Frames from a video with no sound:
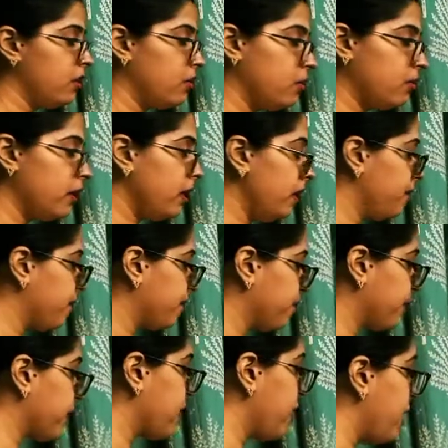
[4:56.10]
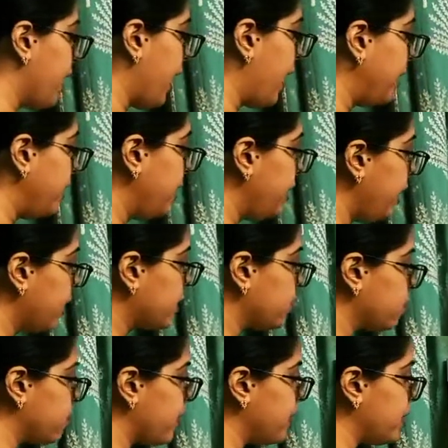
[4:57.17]
Okay, and
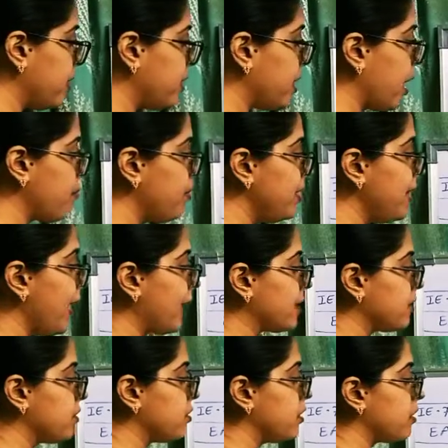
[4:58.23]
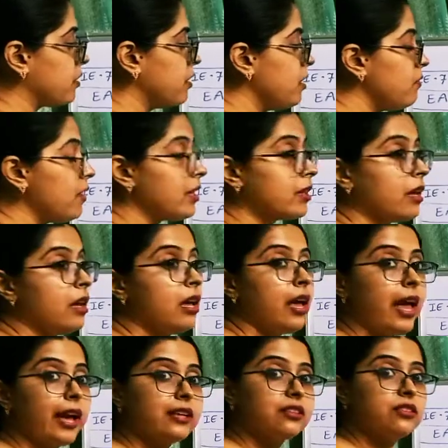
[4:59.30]
EX1 enable external 1.
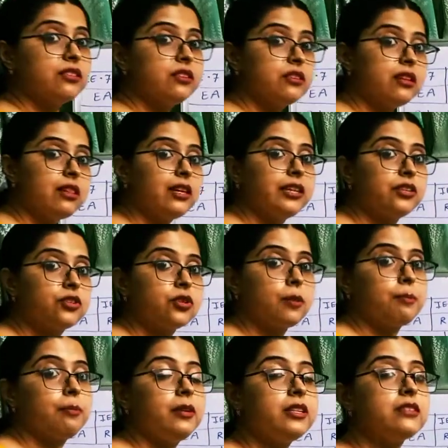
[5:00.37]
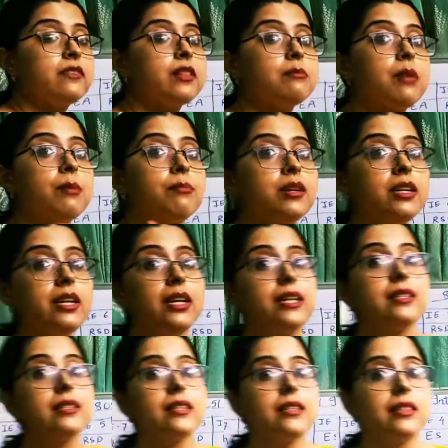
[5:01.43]
External interrupt means when memory
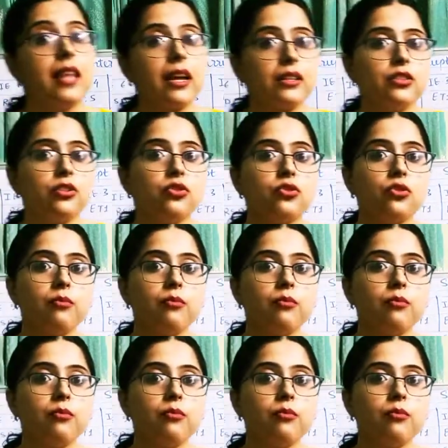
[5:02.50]
is connected to